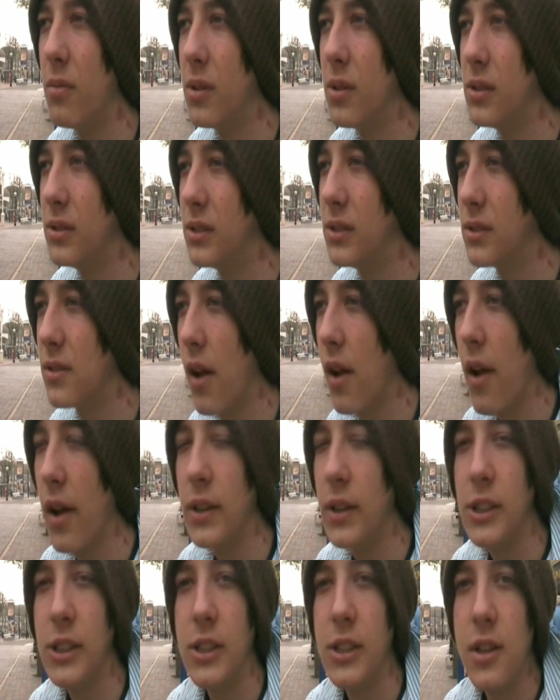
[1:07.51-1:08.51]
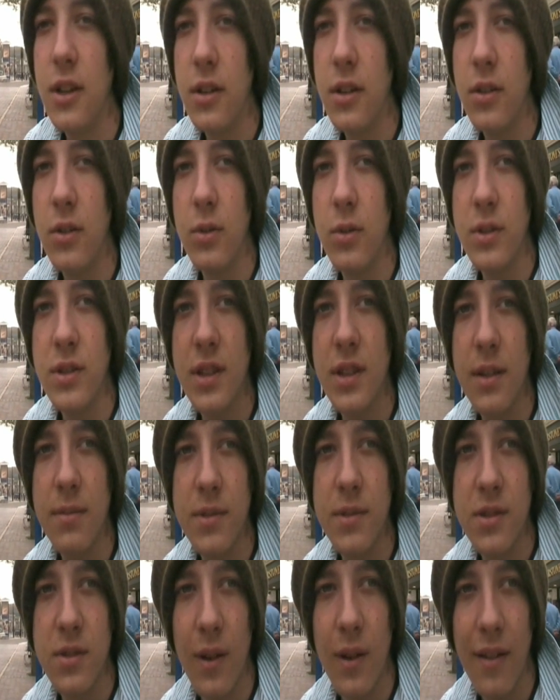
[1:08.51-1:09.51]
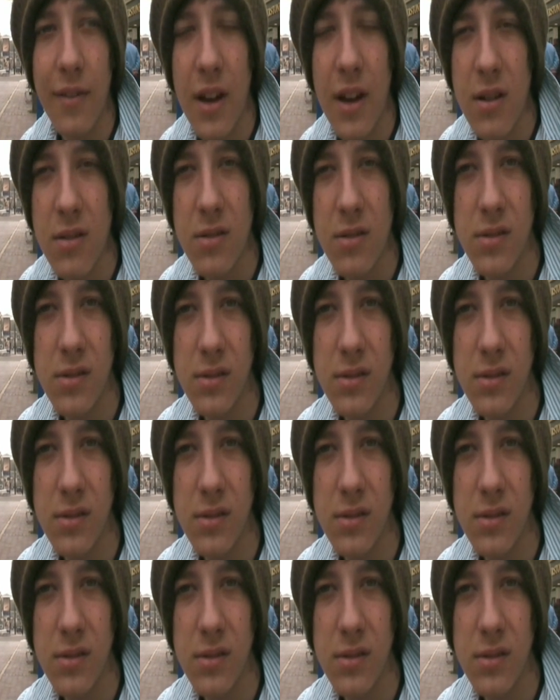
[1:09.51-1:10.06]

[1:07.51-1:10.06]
but no one seems to have out.